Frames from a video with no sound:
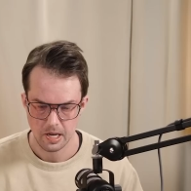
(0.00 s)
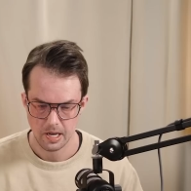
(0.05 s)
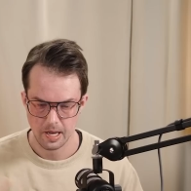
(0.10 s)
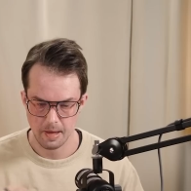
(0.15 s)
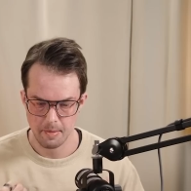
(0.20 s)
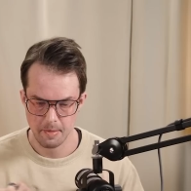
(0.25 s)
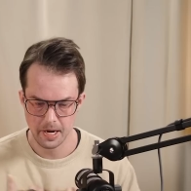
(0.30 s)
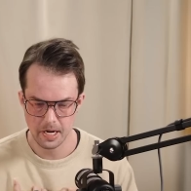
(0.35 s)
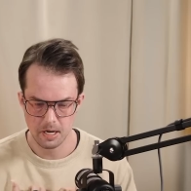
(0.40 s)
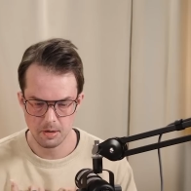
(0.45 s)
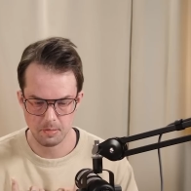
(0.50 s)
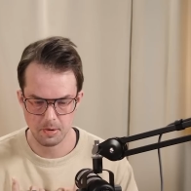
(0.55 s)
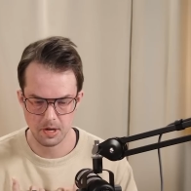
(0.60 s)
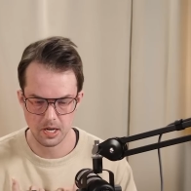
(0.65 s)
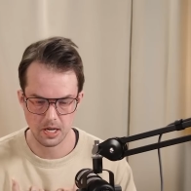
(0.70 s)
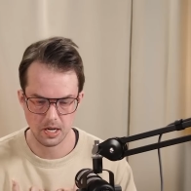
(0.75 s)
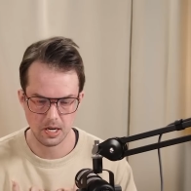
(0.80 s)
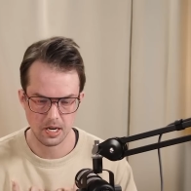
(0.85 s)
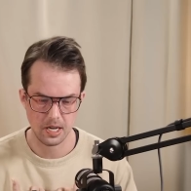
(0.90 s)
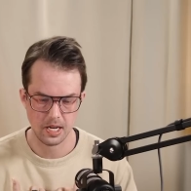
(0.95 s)
In my
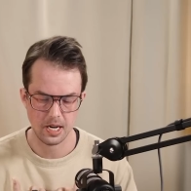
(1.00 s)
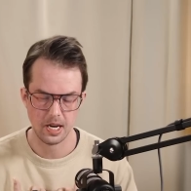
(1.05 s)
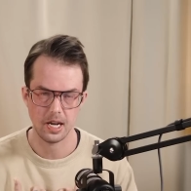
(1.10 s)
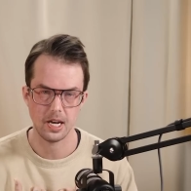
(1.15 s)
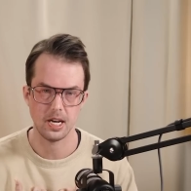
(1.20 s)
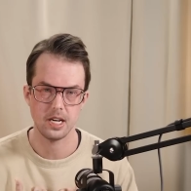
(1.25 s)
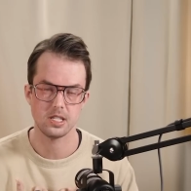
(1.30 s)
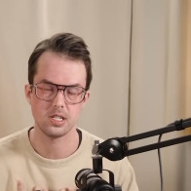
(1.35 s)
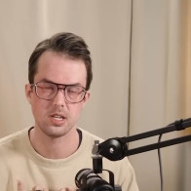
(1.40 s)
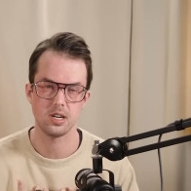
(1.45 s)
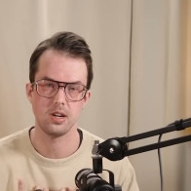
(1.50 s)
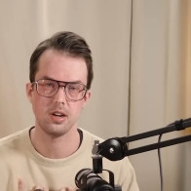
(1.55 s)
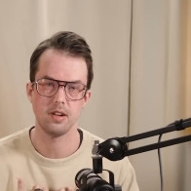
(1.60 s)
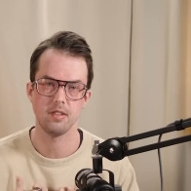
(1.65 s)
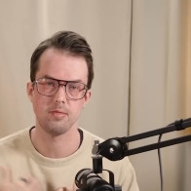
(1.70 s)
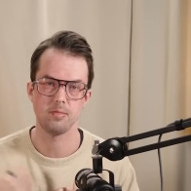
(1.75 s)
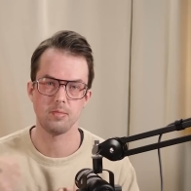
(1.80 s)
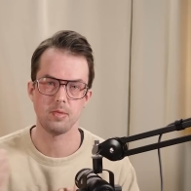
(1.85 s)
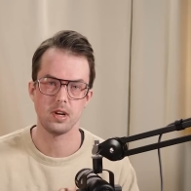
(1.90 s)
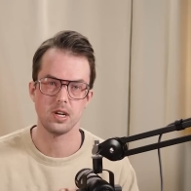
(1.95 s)
opinion, it has a lot
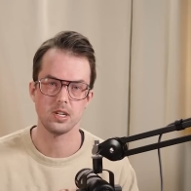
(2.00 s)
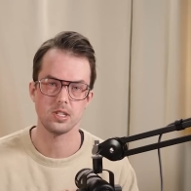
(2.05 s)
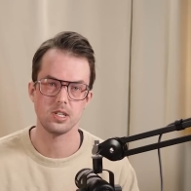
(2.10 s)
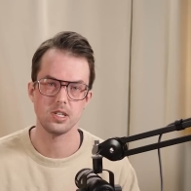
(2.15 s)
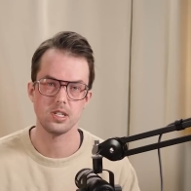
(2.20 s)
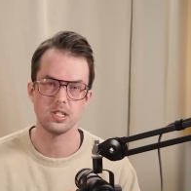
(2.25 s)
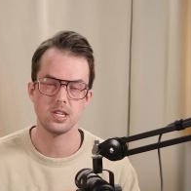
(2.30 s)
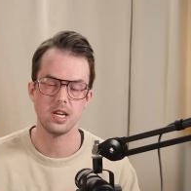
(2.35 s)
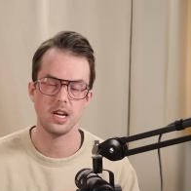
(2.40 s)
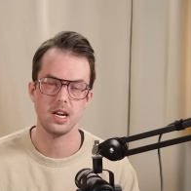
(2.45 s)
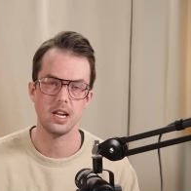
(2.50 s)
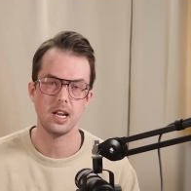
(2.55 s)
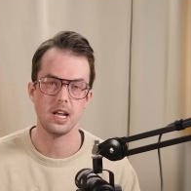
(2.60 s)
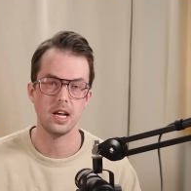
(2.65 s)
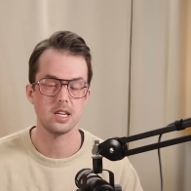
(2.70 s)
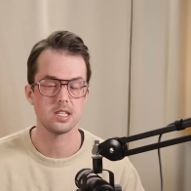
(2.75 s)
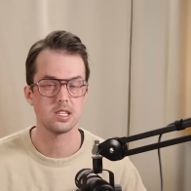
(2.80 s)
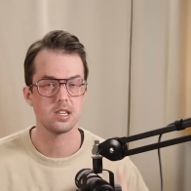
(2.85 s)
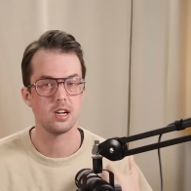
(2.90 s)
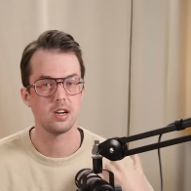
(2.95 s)
of pluses and it
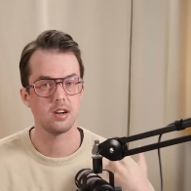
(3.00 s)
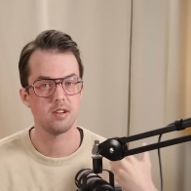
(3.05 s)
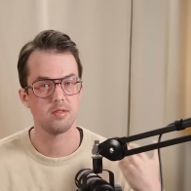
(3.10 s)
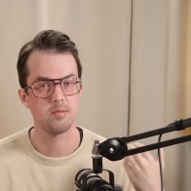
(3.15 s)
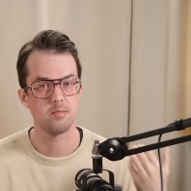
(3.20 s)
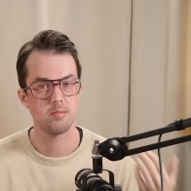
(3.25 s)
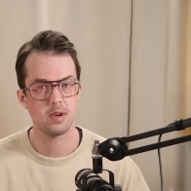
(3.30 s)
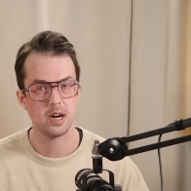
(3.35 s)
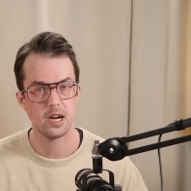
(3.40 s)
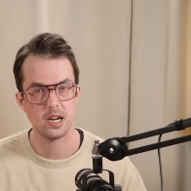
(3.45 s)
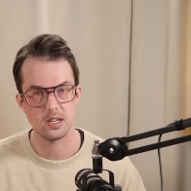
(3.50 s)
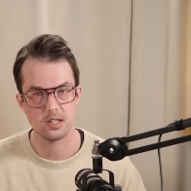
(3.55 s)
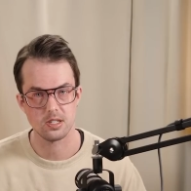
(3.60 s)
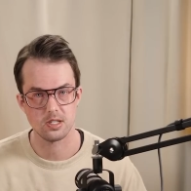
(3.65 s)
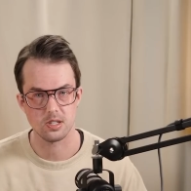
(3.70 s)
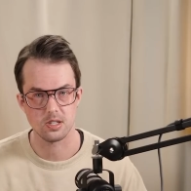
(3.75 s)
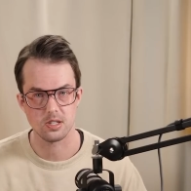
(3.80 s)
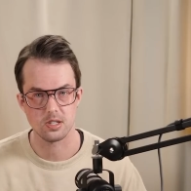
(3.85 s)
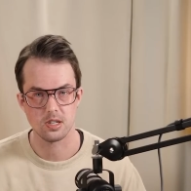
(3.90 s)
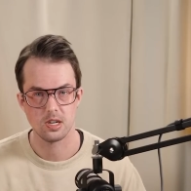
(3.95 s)
has a lot of
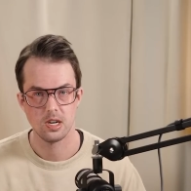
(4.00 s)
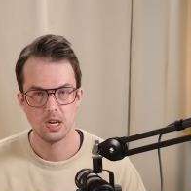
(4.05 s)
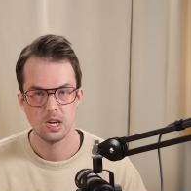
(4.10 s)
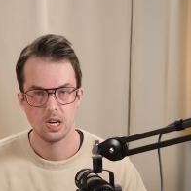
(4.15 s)
minuses.